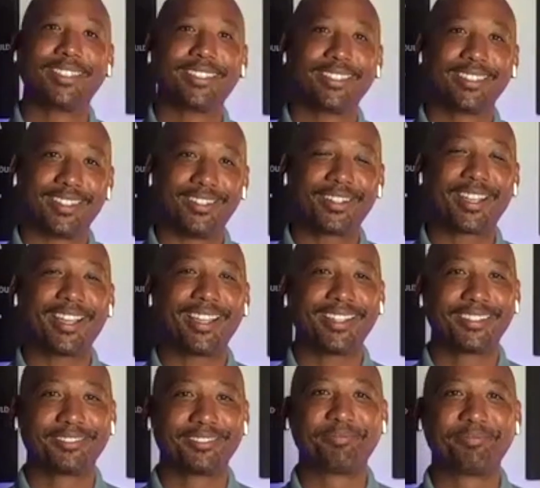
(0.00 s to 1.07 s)
Yeah, and then
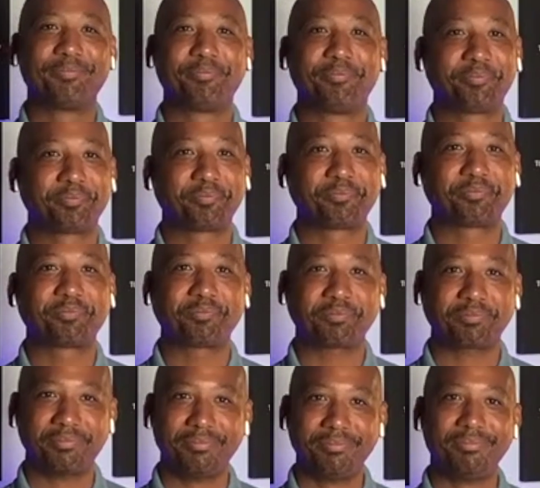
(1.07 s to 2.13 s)
once he gonna do
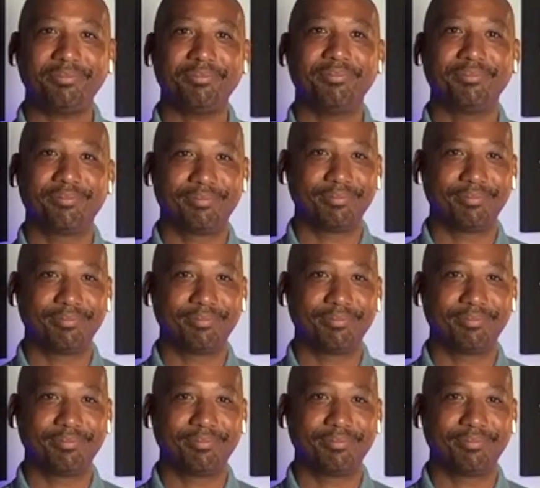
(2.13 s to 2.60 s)
Madlib does.